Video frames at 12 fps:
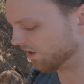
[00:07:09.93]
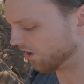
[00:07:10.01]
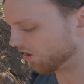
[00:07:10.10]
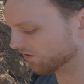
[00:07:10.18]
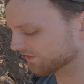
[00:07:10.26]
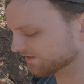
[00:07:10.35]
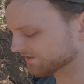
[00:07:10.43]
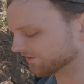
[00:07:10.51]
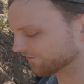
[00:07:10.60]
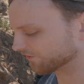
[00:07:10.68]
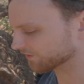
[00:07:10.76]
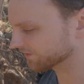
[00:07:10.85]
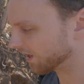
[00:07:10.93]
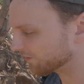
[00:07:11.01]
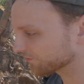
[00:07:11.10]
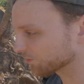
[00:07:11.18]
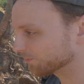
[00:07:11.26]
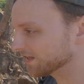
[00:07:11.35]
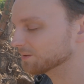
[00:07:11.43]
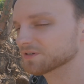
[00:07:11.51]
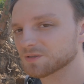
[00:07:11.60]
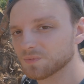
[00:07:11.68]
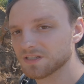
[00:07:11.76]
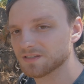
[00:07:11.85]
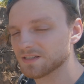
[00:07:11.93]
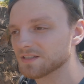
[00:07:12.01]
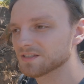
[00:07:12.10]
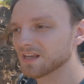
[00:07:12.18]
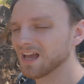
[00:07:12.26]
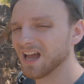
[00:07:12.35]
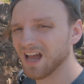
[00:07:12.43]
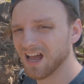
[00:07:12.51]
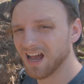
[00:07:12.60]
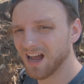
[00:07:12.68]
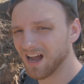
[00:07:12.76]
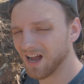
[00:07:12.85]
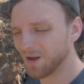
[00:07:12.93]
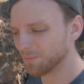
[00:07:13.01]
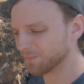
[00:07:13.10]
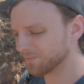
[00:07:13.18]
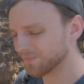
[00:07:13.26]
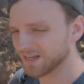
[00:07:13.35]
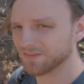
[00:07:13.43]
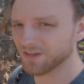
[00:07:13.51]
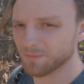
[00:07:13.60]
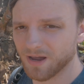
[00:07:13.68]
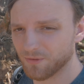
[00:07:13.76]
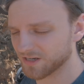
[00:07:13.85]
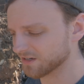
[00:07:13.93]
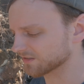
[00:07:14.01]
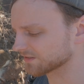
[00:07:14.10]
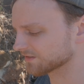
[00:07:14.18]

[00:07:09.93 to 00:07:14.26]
all these different Aphonopelma species in the Americas.